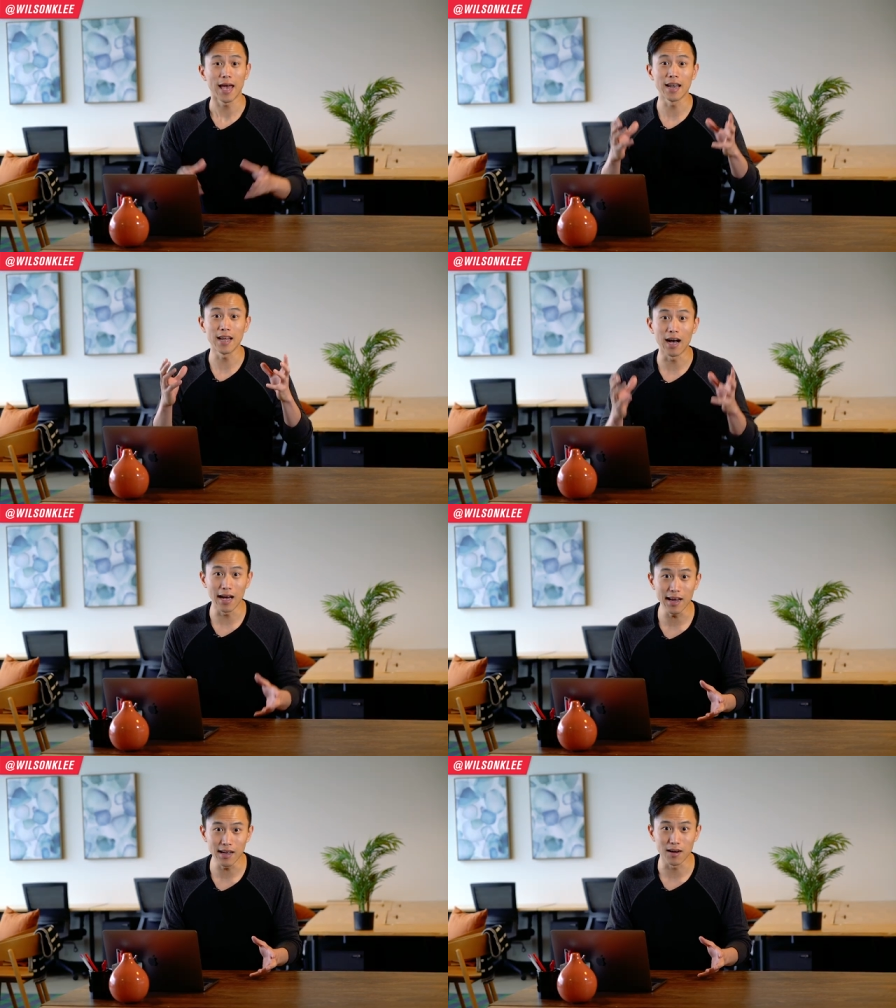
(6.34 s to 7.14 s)
An
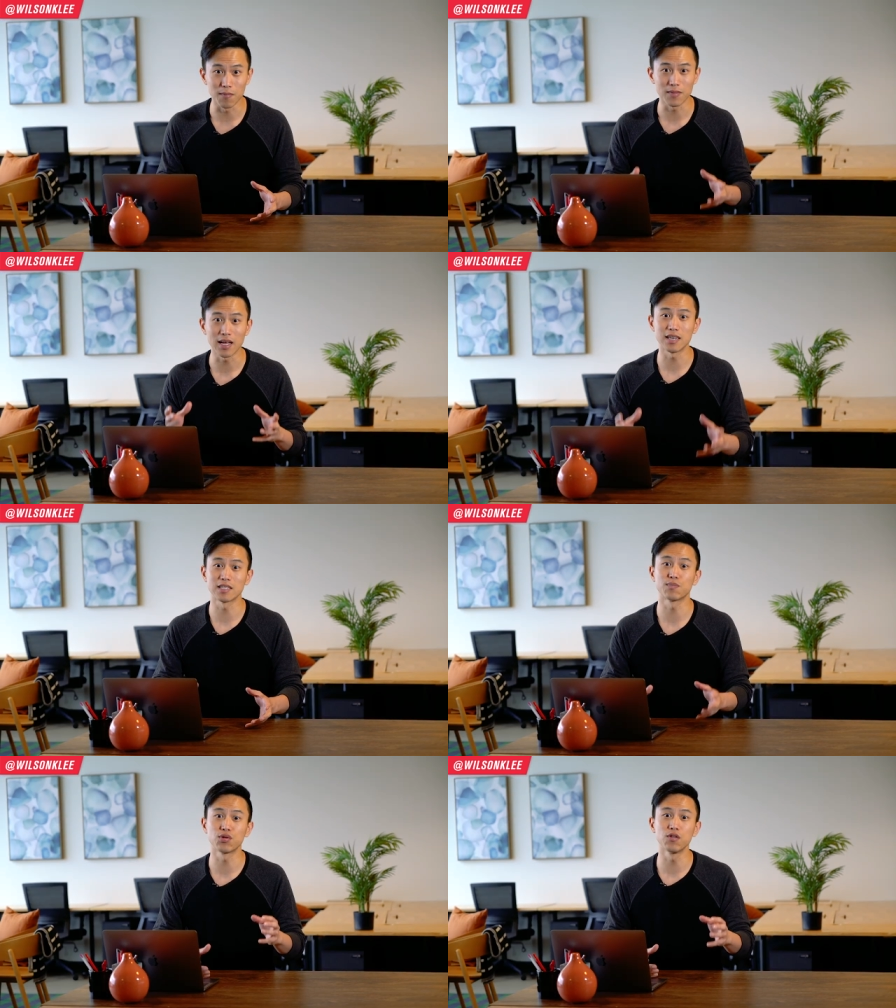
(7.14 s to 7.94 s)
item that
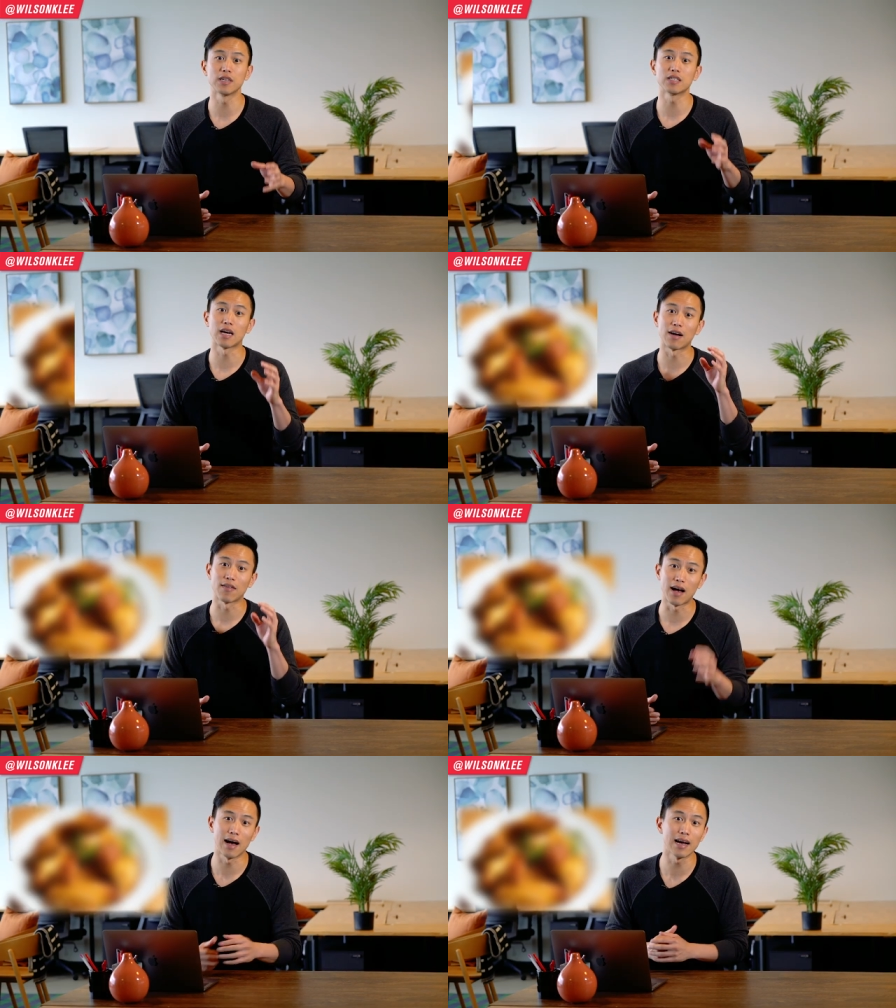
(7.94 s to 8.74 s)
is proven to have
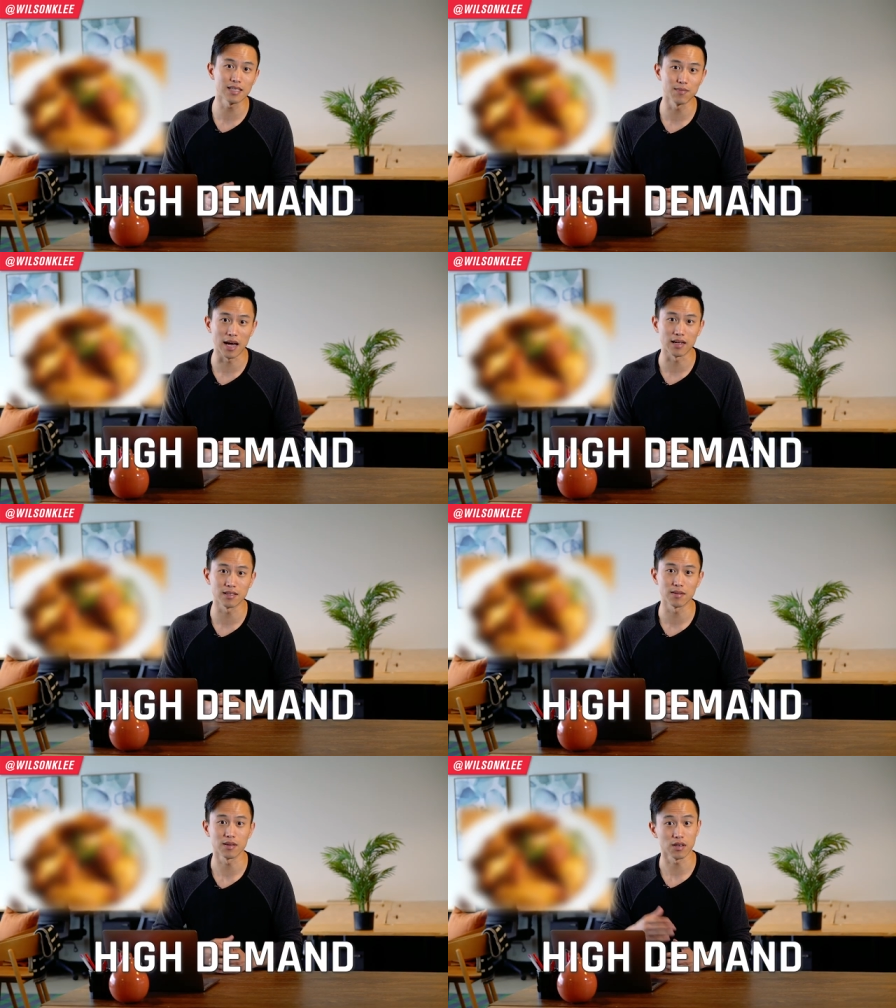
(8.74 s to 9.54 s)
high
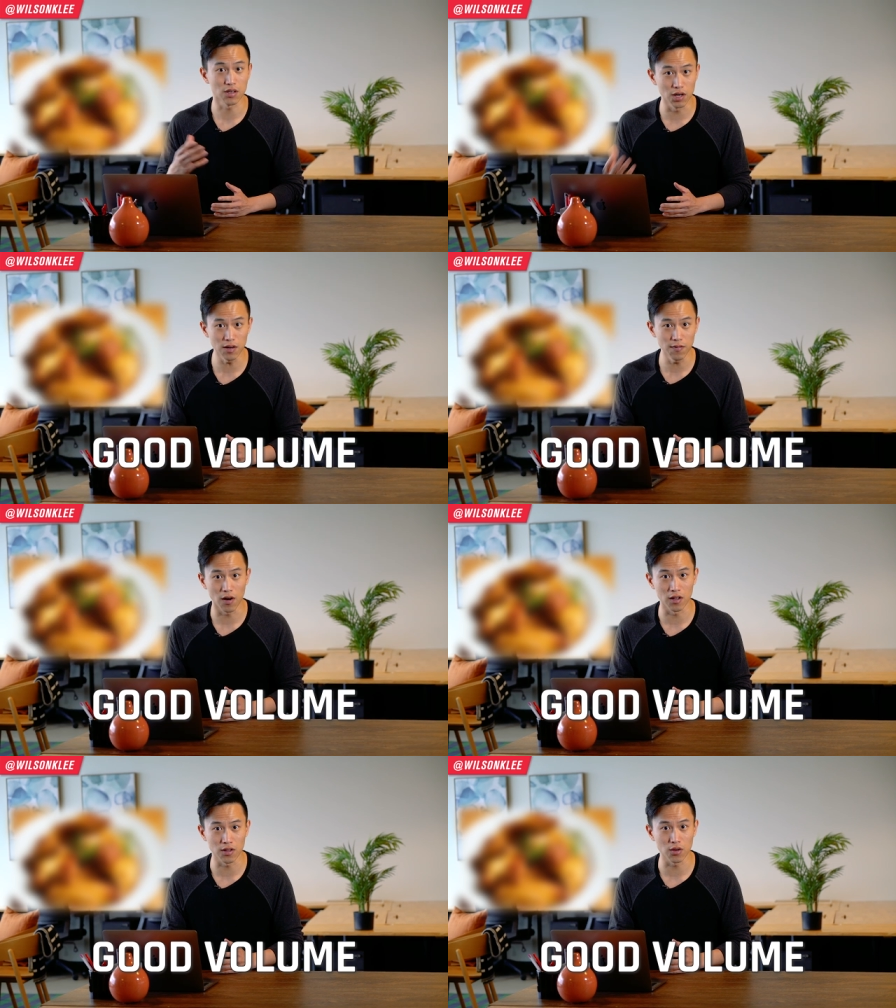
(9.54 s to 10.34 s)
demand, good
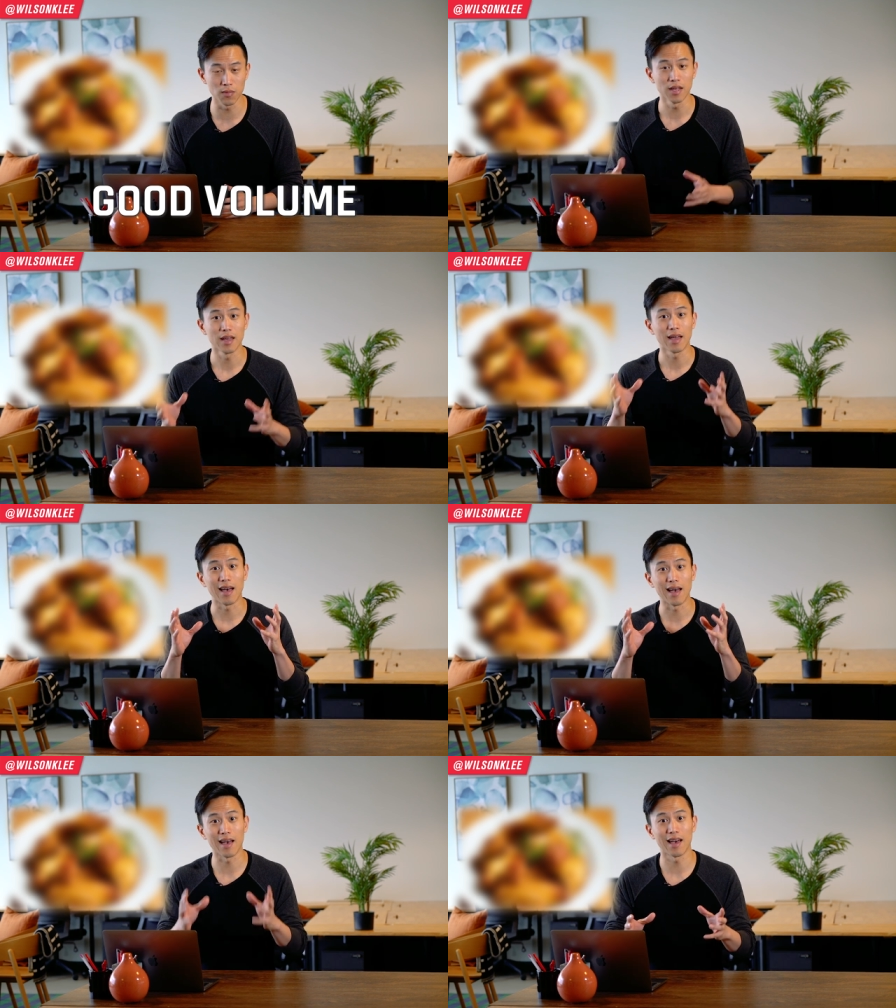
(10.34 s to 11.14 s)
volume,
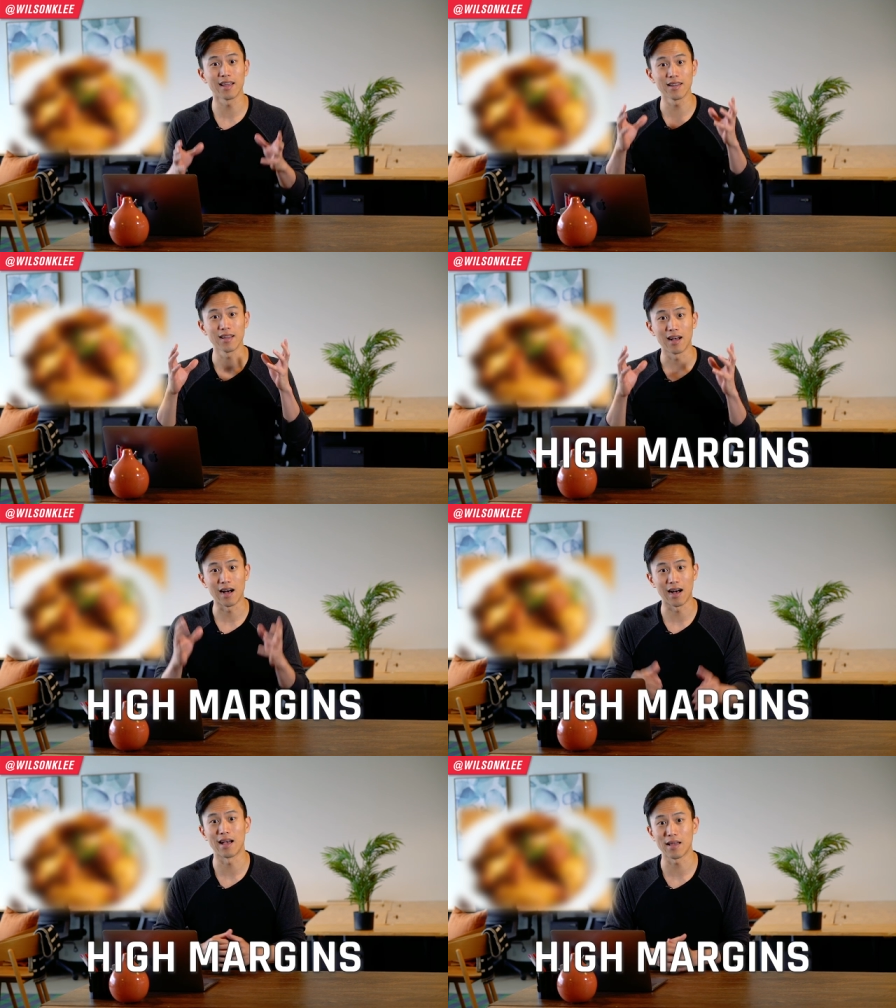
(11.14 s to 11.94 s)
and
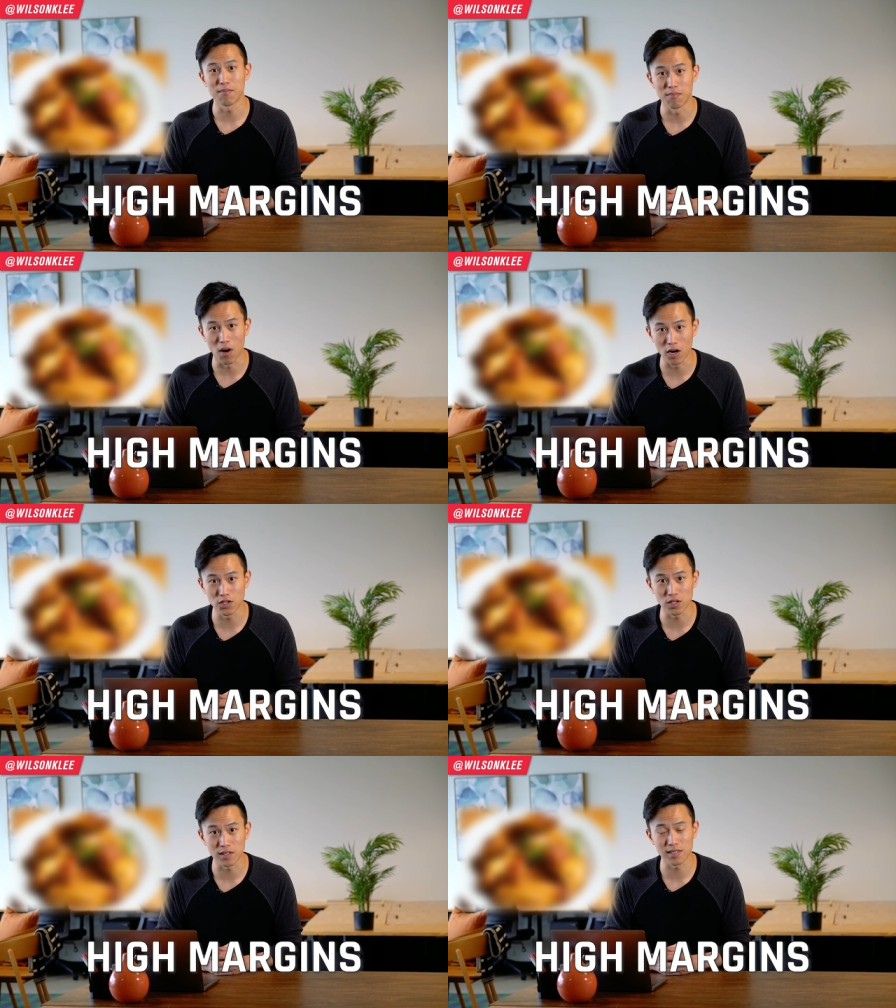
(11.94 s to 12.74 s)
high
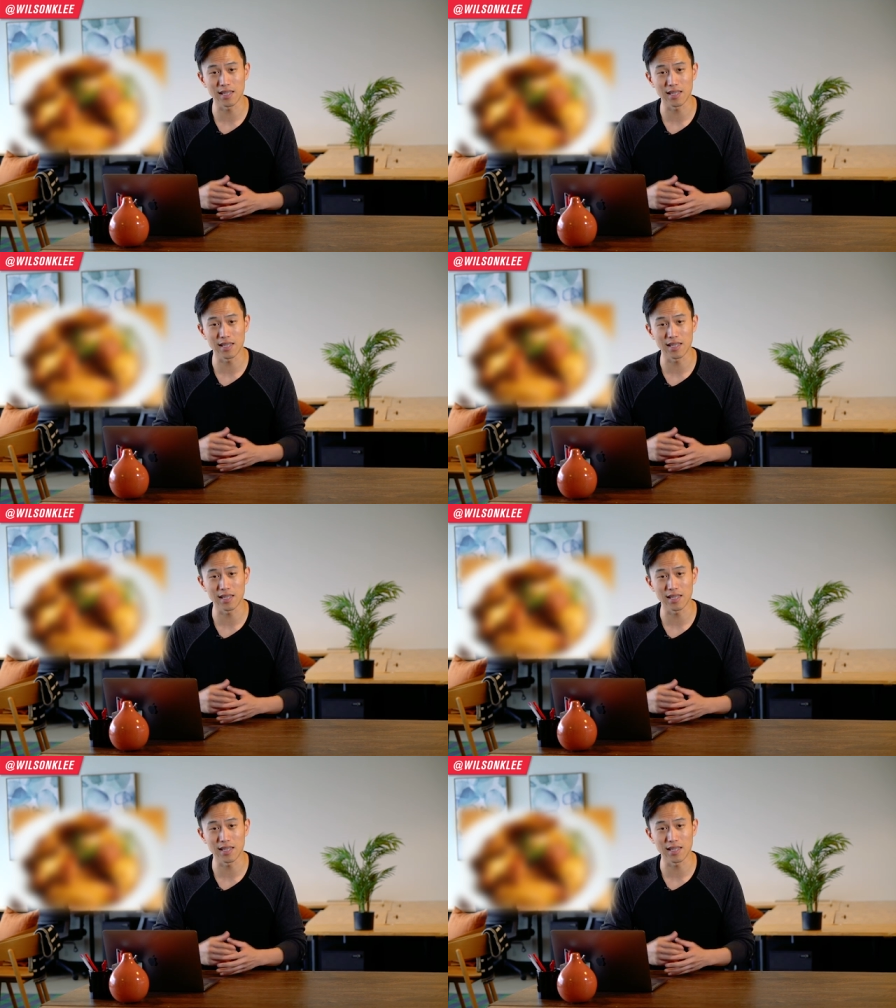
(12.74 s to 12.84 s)
margins.